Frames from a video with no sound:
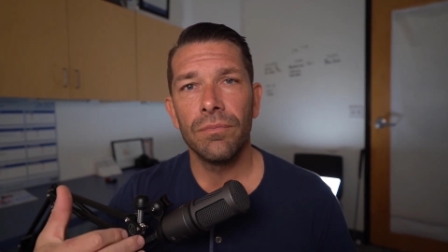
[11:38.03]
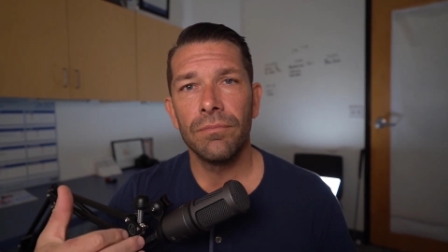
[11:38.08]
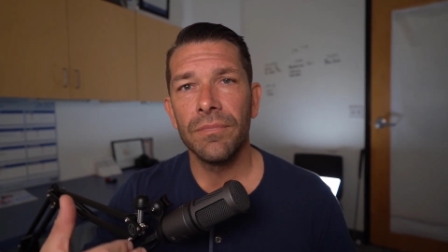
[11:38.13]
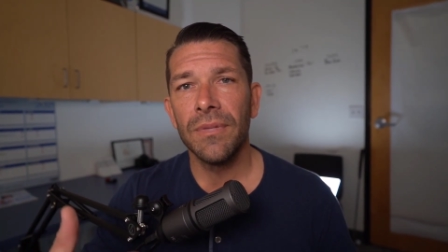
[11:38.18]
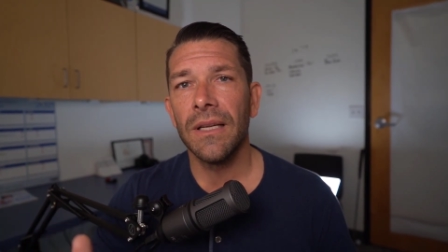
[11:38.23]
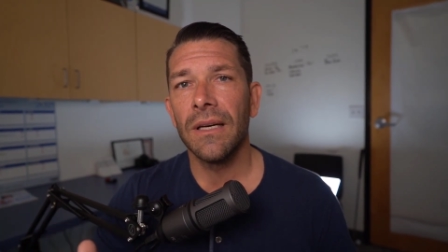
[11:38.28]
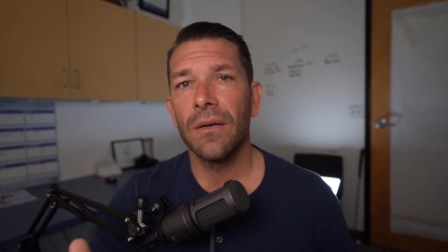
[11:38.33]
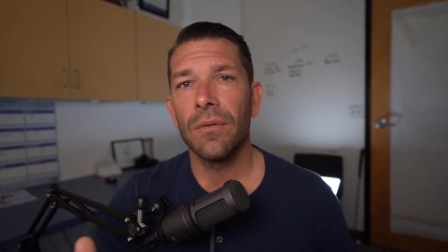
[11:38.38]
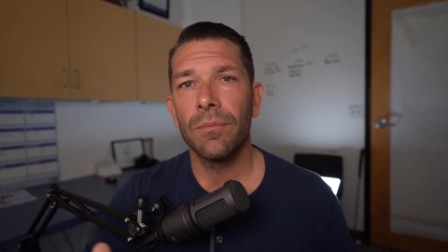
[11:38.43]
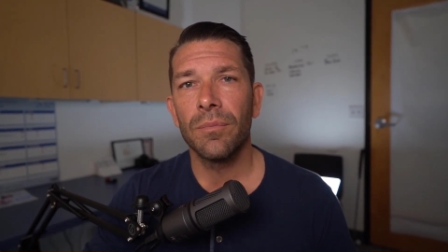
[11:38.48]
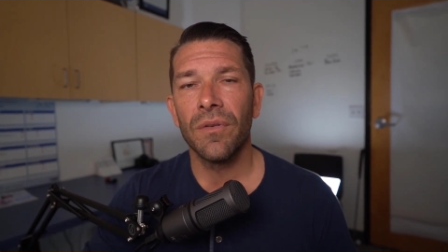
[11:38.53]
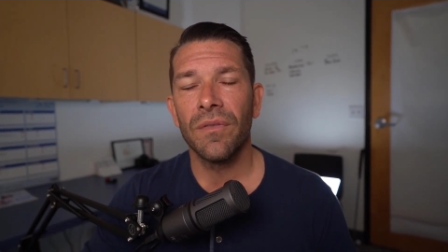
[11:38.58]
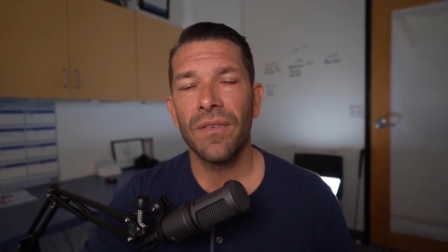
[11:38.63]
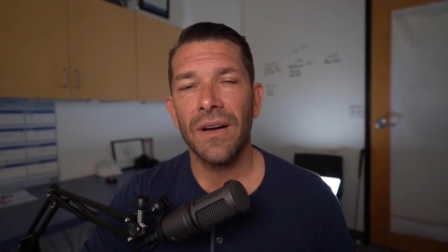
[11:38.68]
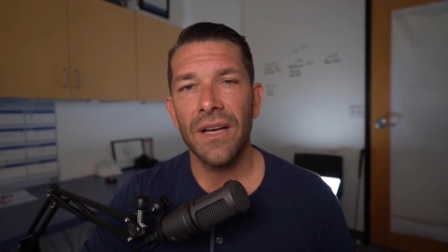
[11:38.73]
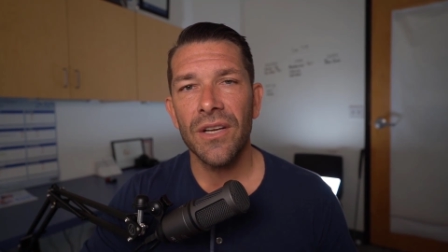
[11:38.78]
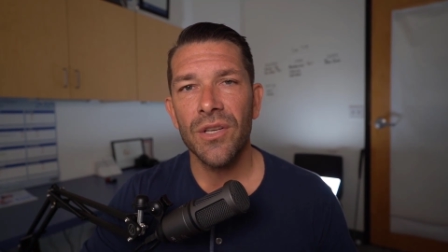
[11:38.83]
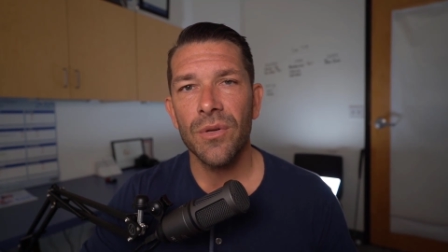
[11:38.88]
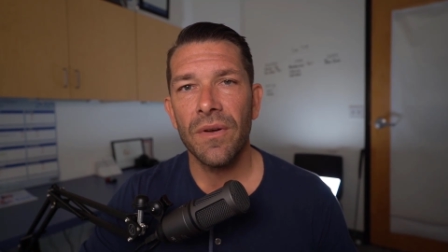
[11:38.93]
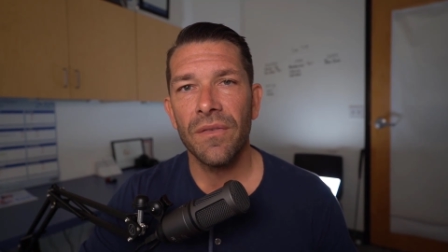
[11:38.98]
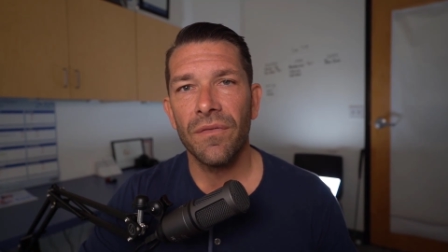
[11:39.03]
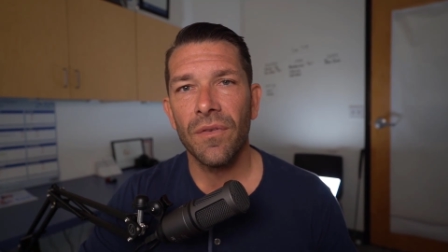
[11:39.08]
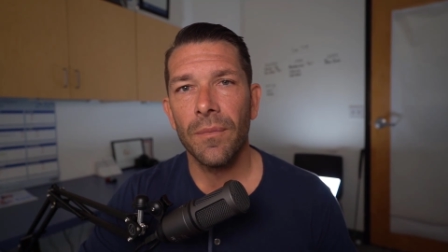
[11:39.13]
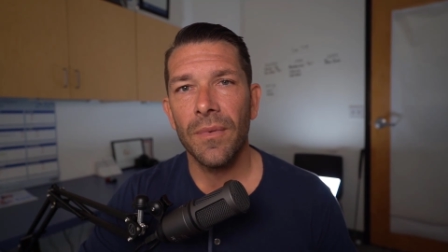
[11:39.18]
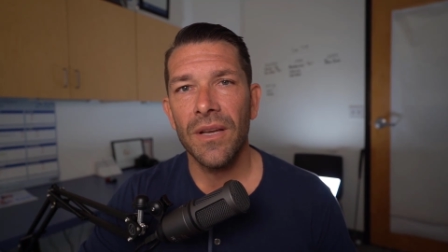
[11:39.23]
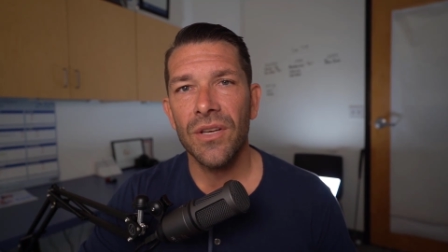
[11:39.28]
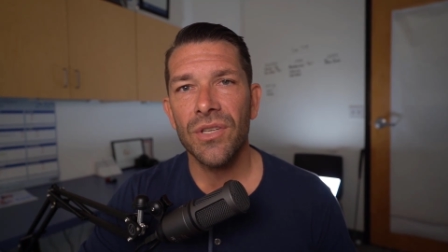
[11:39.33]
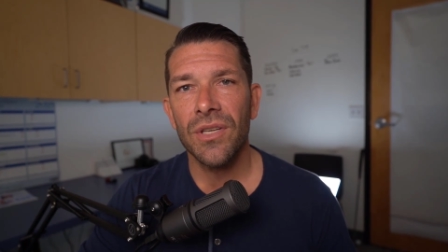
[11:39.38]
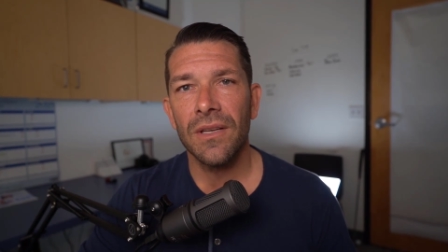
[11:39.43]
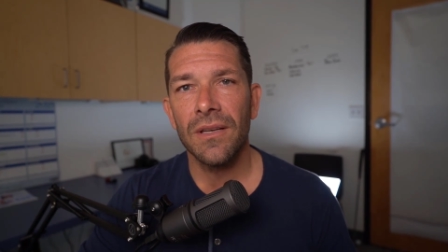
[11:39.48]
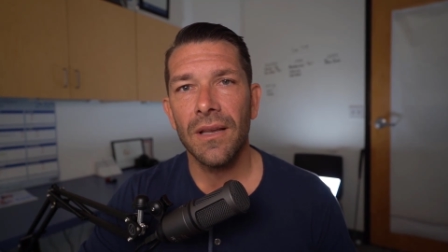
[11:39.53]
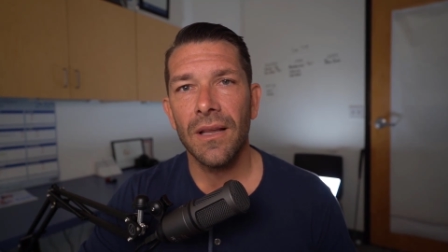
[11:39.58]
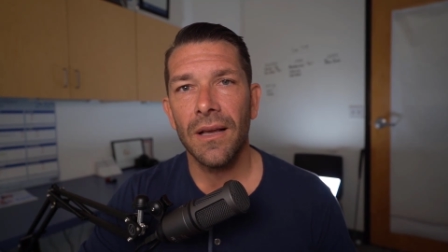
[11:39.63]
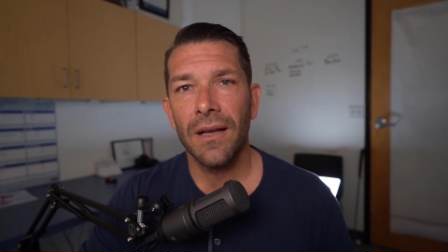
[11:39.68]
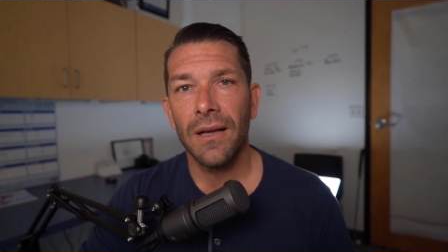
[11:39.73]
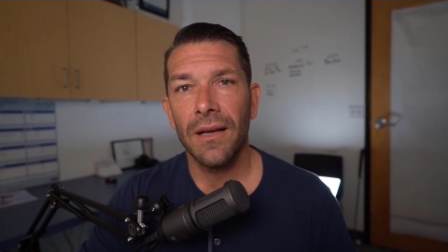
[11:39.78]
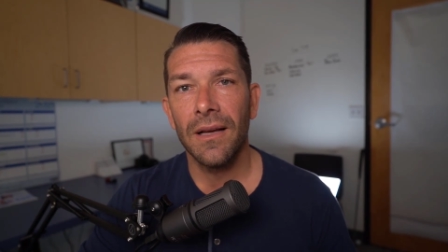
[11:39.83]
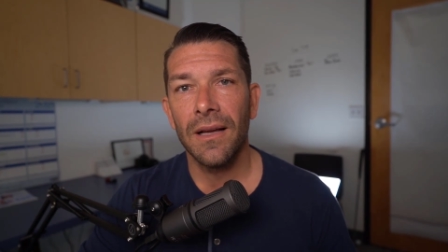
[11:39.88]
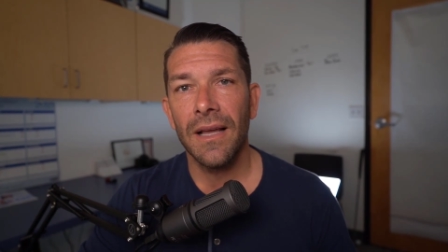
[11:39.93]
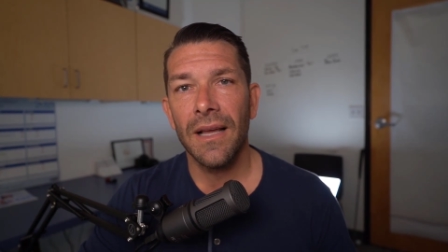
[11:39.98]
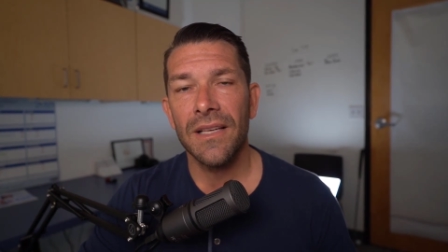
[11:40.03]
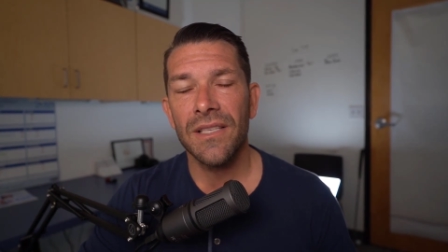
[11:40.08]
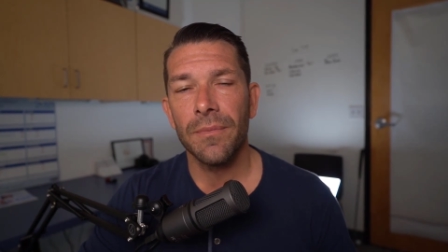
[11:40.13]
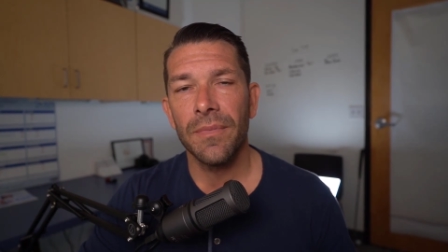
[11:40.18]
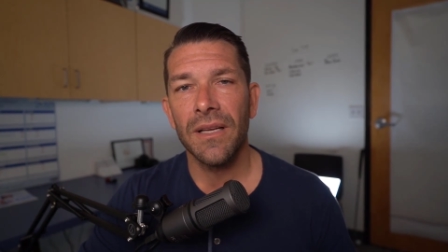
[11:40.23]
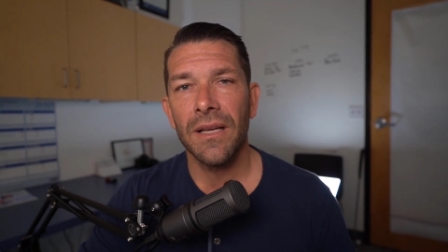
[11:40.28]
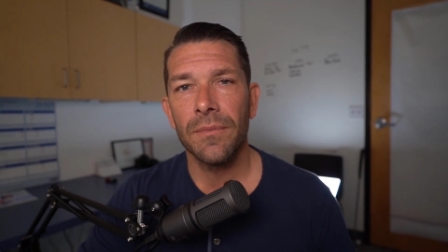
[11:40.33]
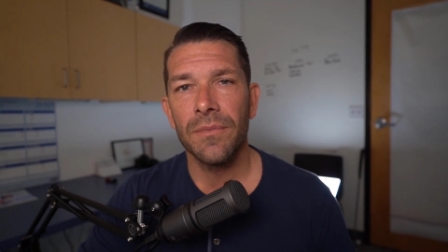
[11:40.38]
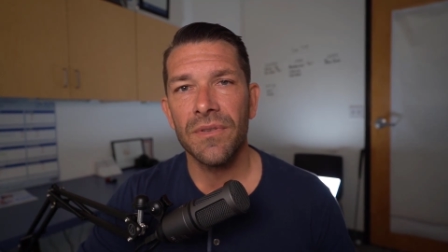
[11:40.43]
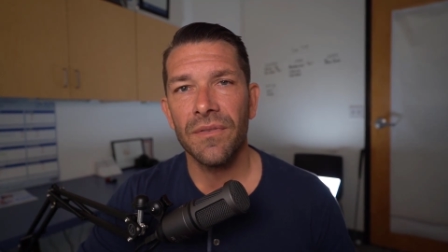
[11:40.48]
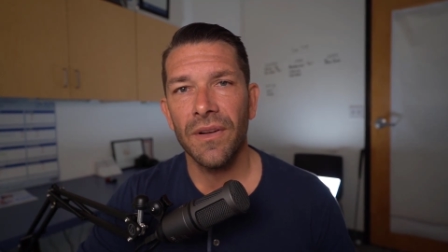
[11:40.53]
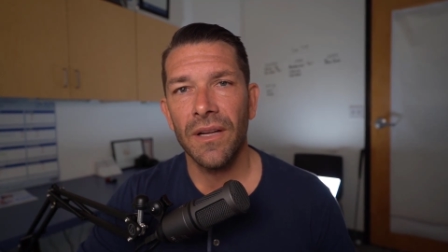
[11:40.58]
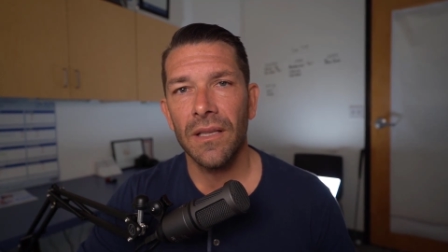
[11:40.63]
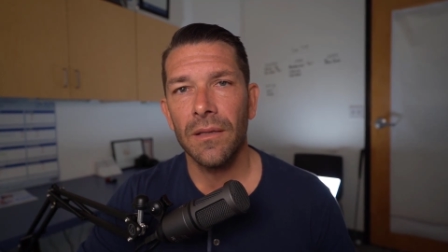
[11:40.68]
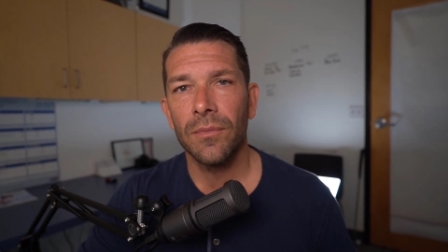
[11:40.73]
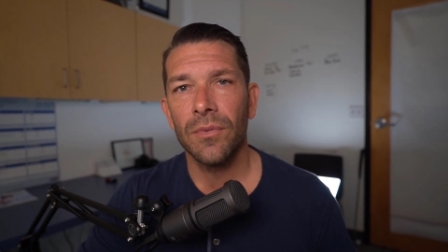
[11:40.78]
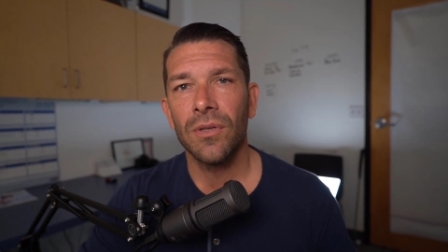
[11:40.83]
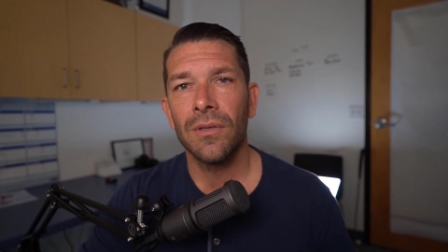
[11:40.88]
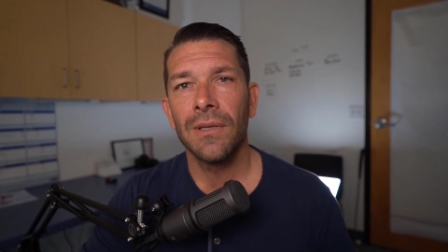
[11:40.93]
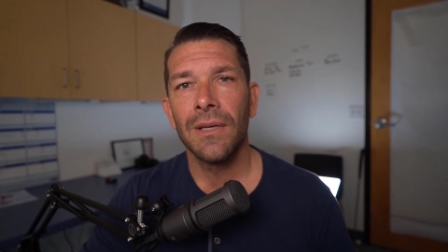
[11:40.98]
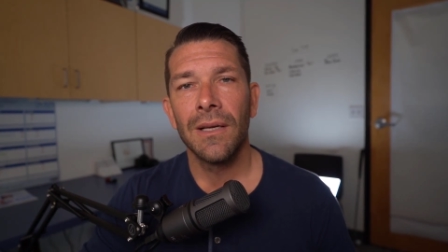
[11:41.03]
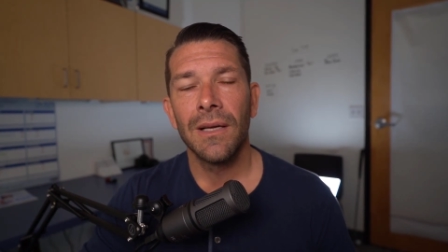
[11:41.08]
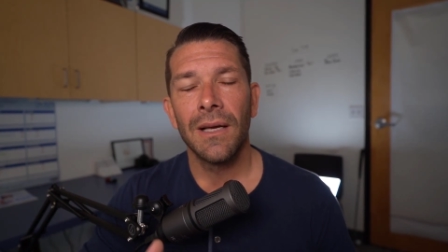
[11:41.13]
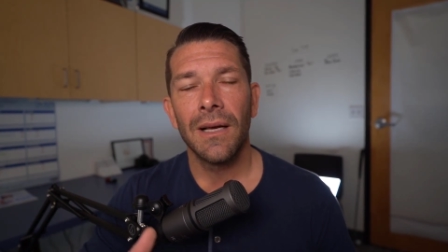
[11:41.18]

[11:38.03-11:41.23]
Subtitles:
you know, provide you information as it becomes available.